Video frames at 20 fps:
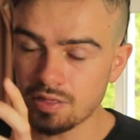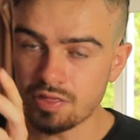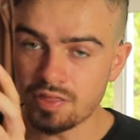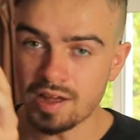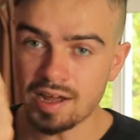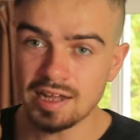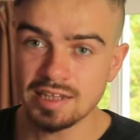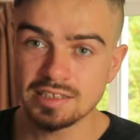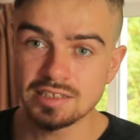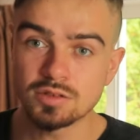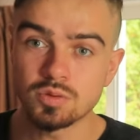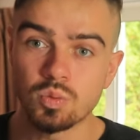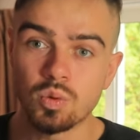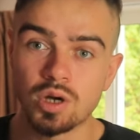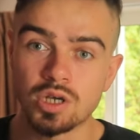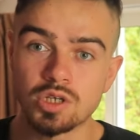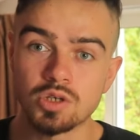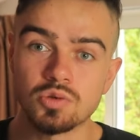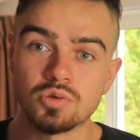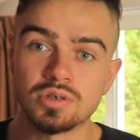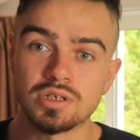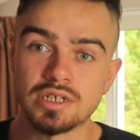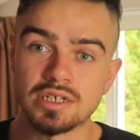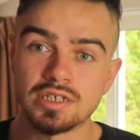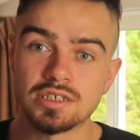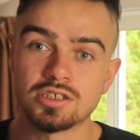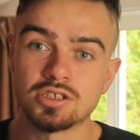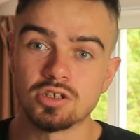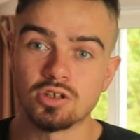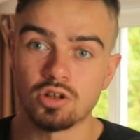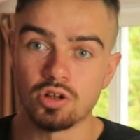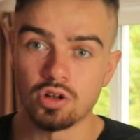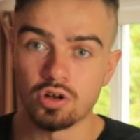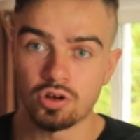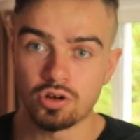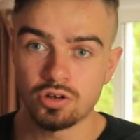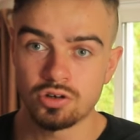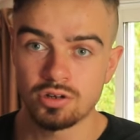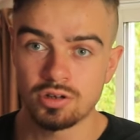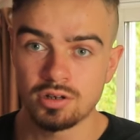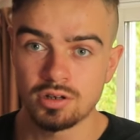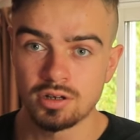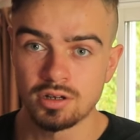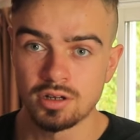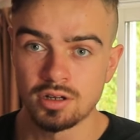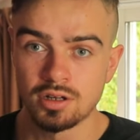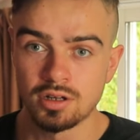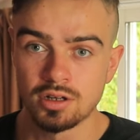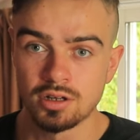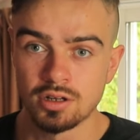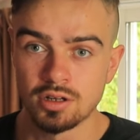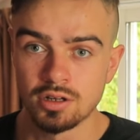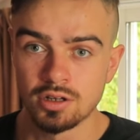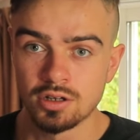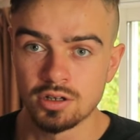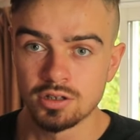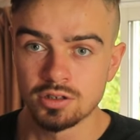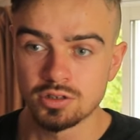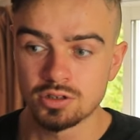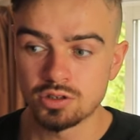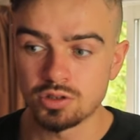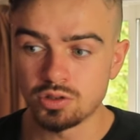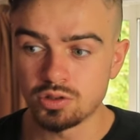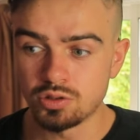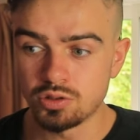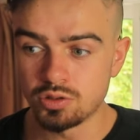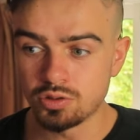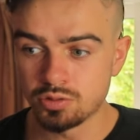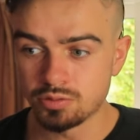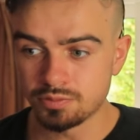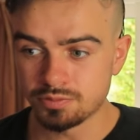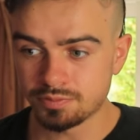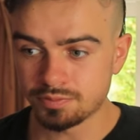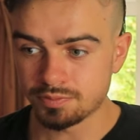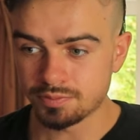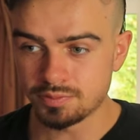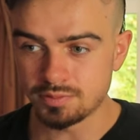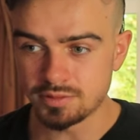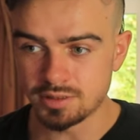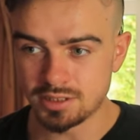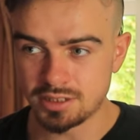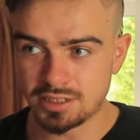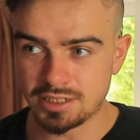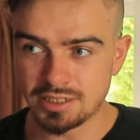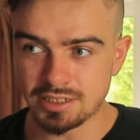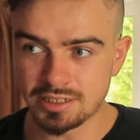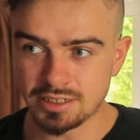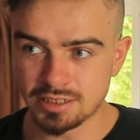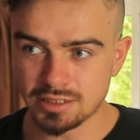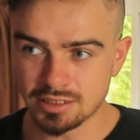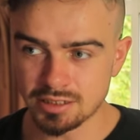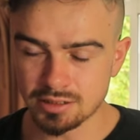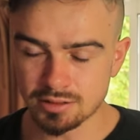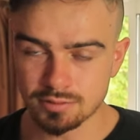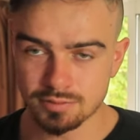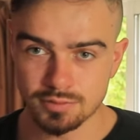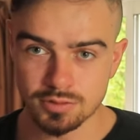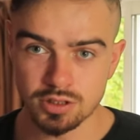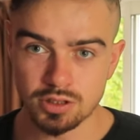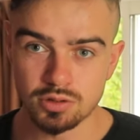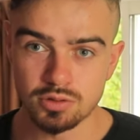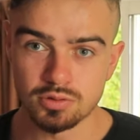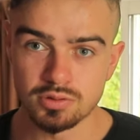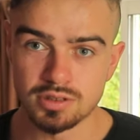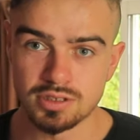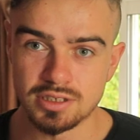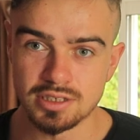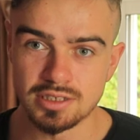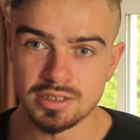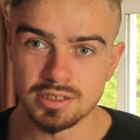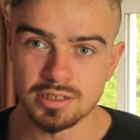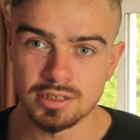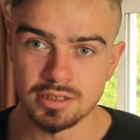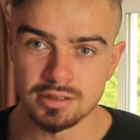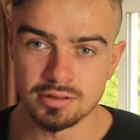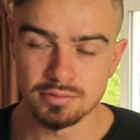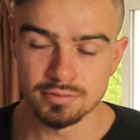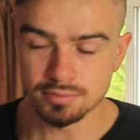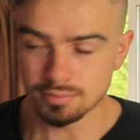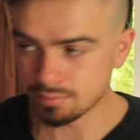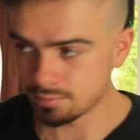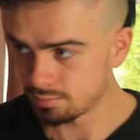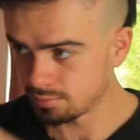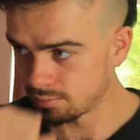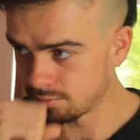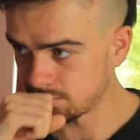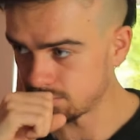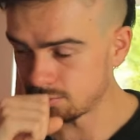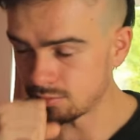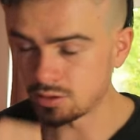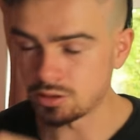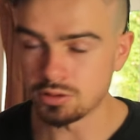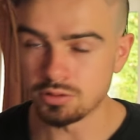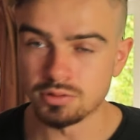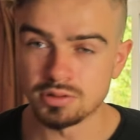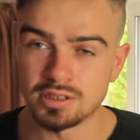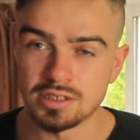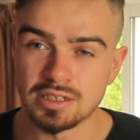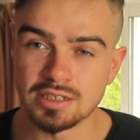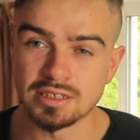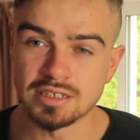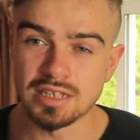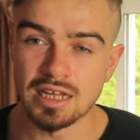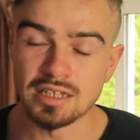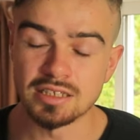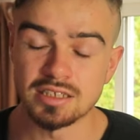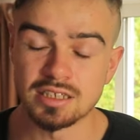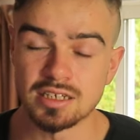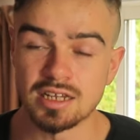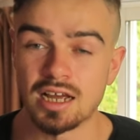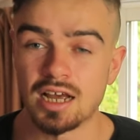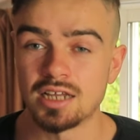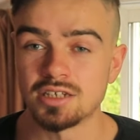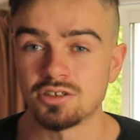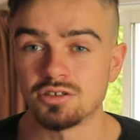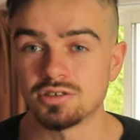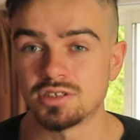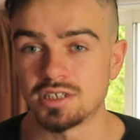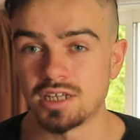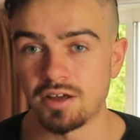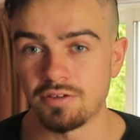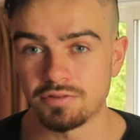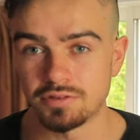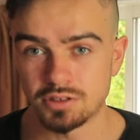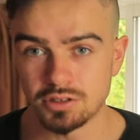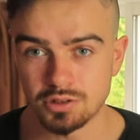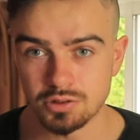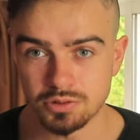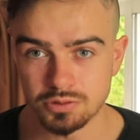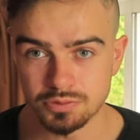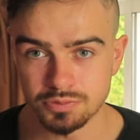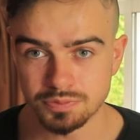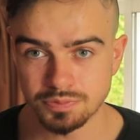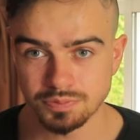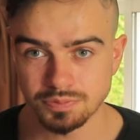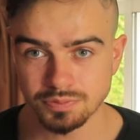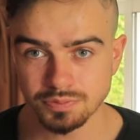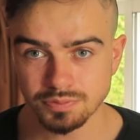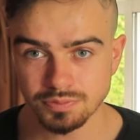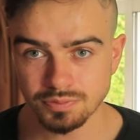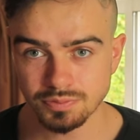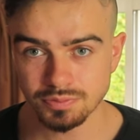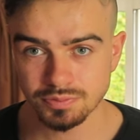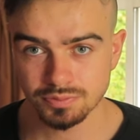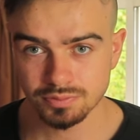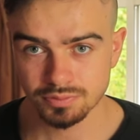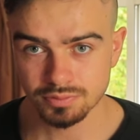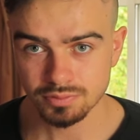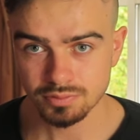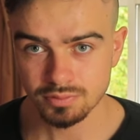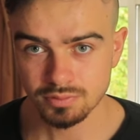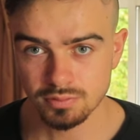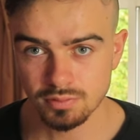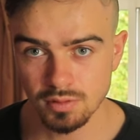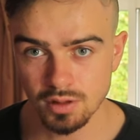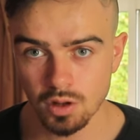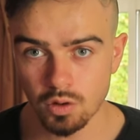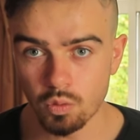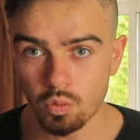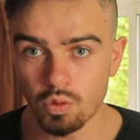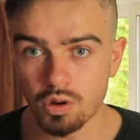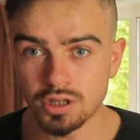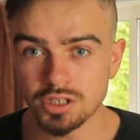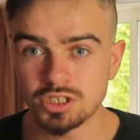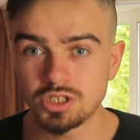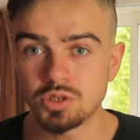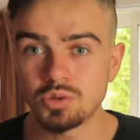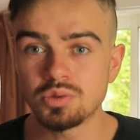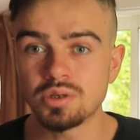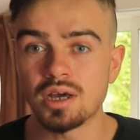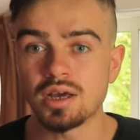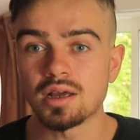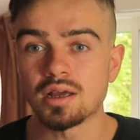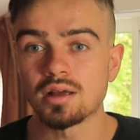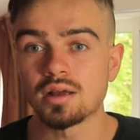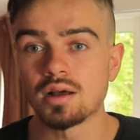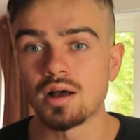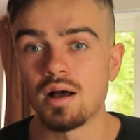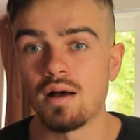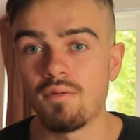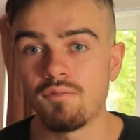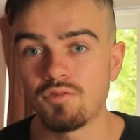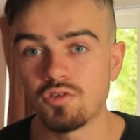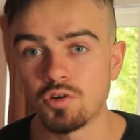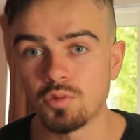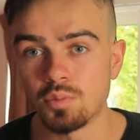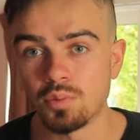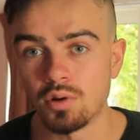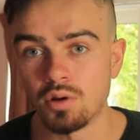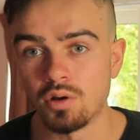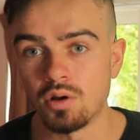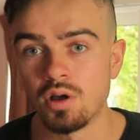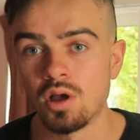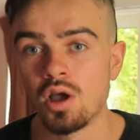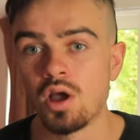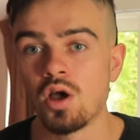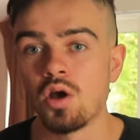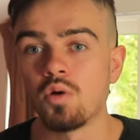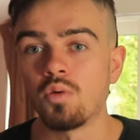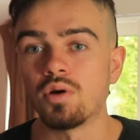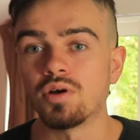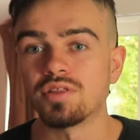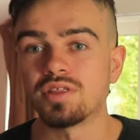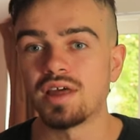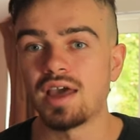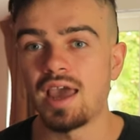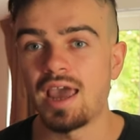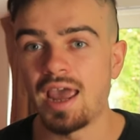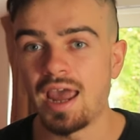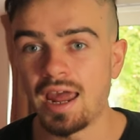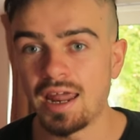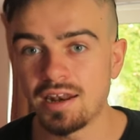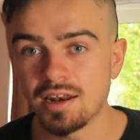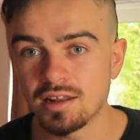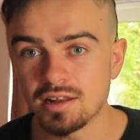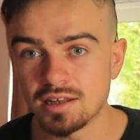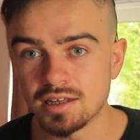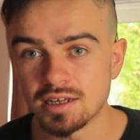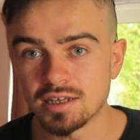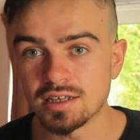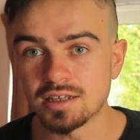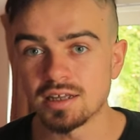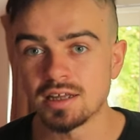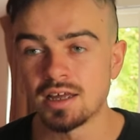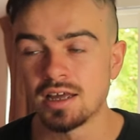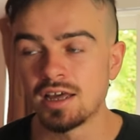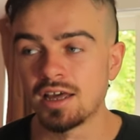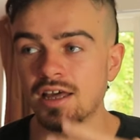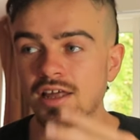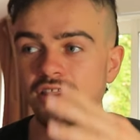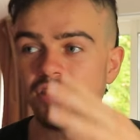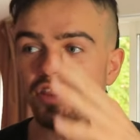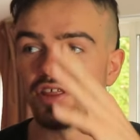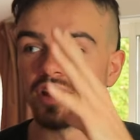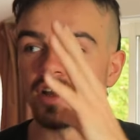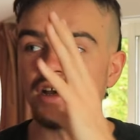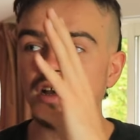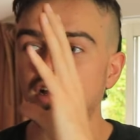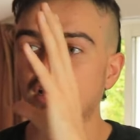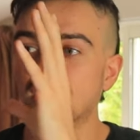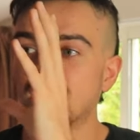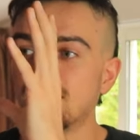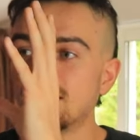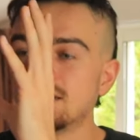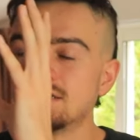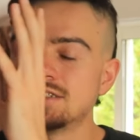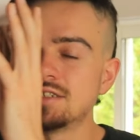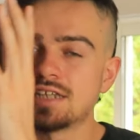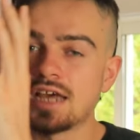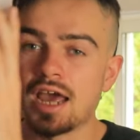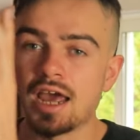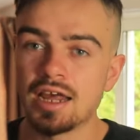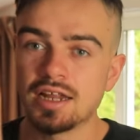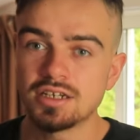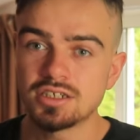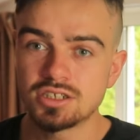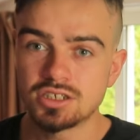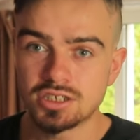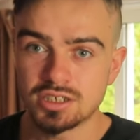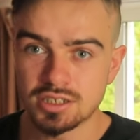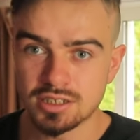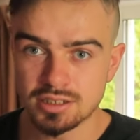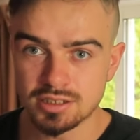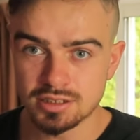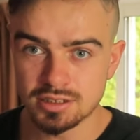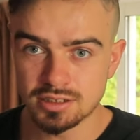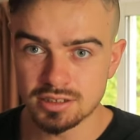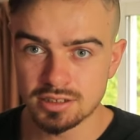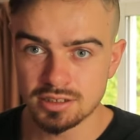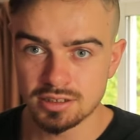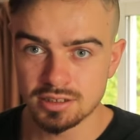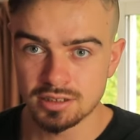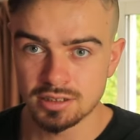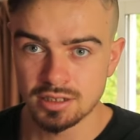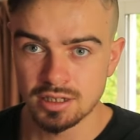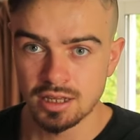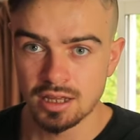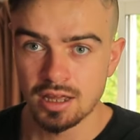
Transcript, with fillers: that's what you need to learn to de to de to desensitize yourself to once you get comfortable with handling the tensions